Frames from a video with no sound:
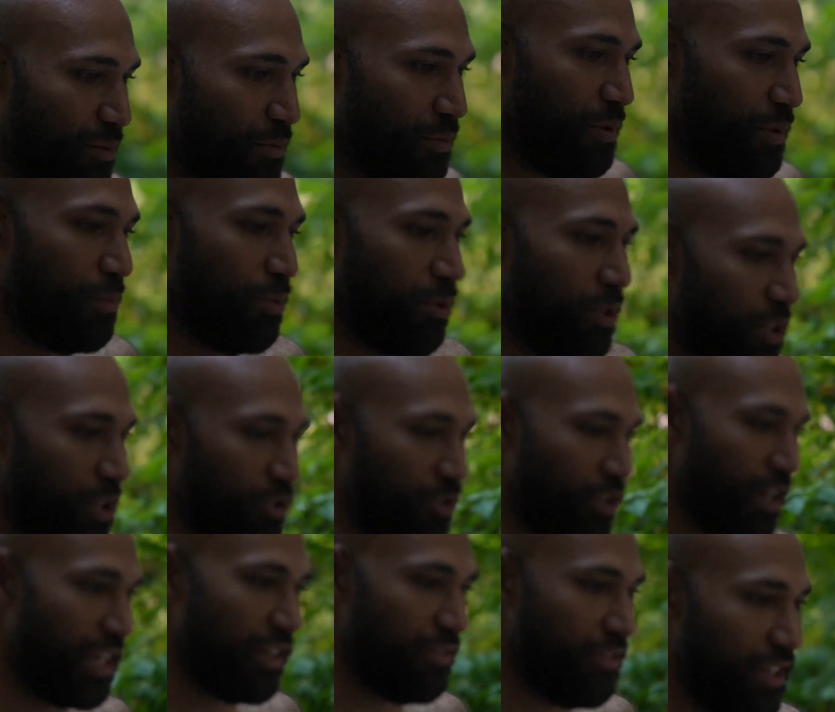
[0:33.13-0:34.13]
people are
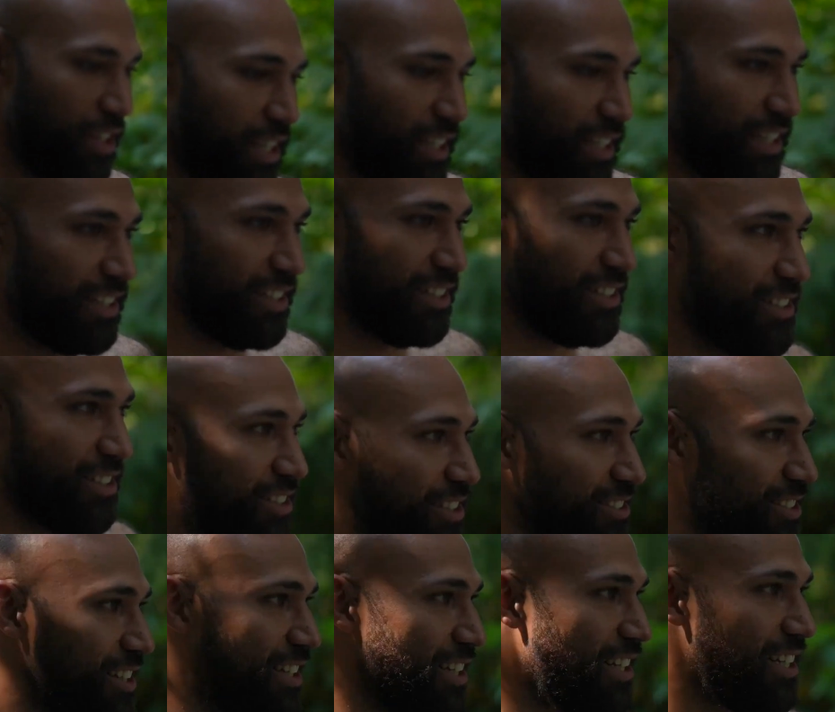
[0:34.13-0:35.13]
craving
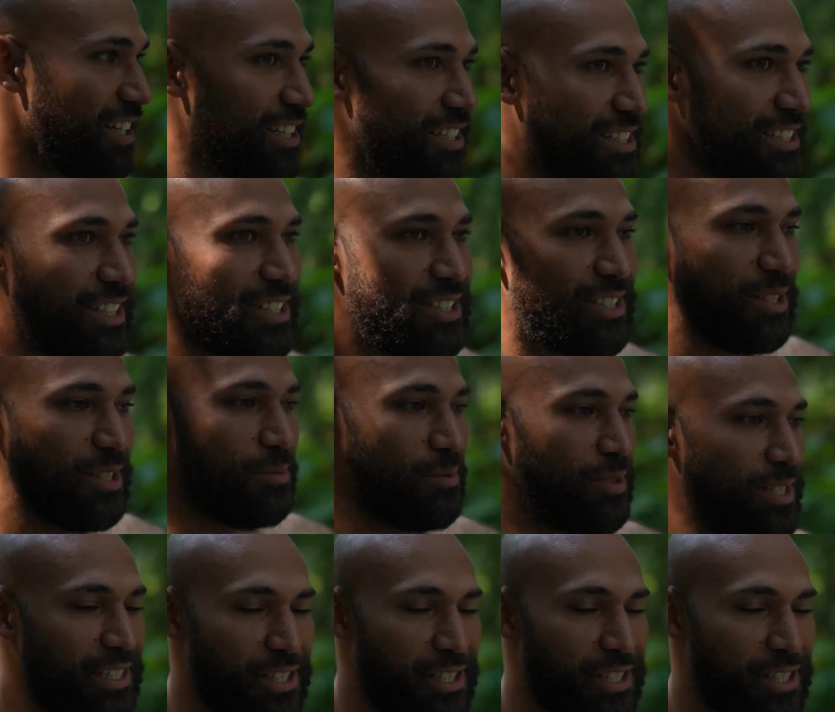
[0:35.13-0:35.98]
systems